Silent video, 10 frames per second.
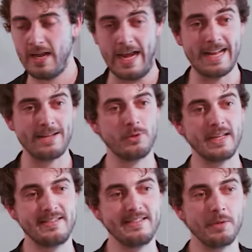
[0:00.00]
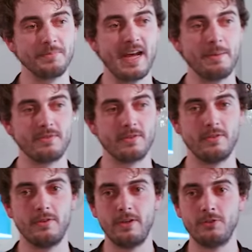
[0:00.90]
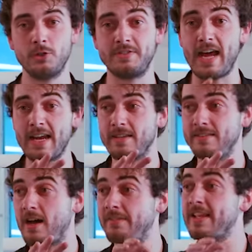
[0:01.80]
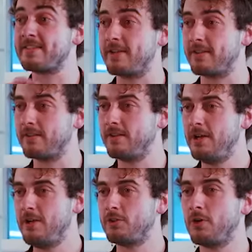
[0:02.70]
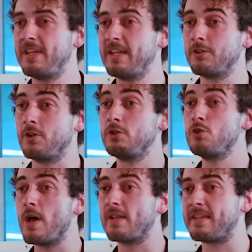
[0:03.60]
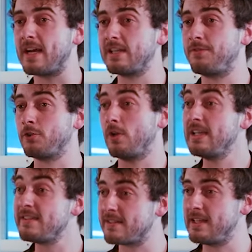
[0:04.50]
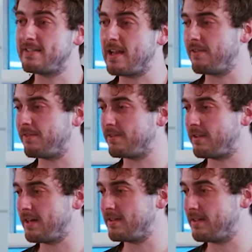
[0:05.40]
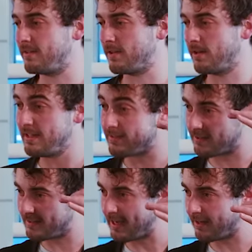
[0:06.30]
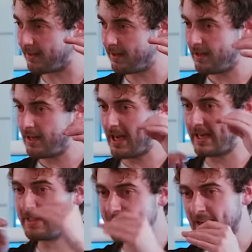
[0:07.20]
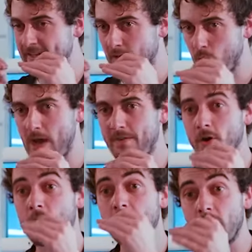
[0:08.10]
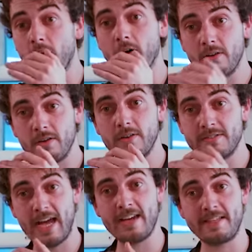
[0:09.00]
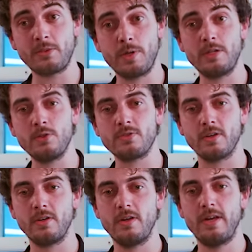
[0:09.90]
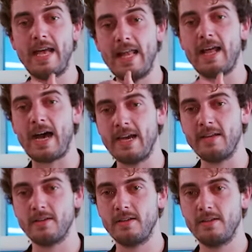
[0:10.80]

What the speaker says: And as you can see, sometimes the tag, they are nested. So here, the UL tag is for the list itself, right? It's the list tag. And inside, we have other tags that we use, LI.